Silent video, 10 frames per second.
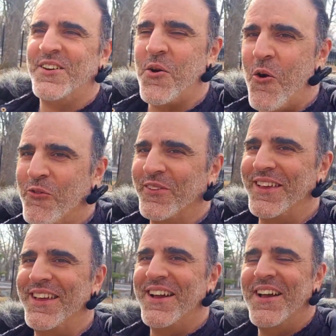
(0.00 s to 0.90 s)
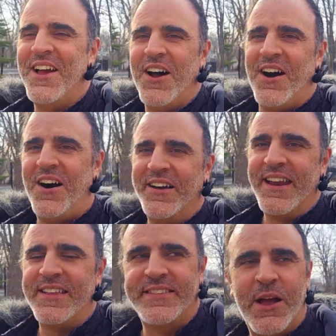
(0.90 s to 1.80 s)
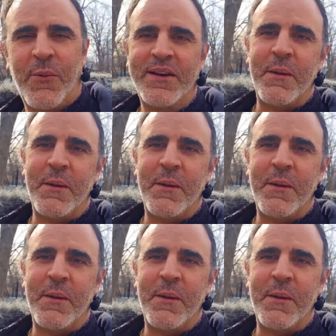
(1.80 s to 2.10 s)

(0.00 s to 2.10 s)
hopefully on day one.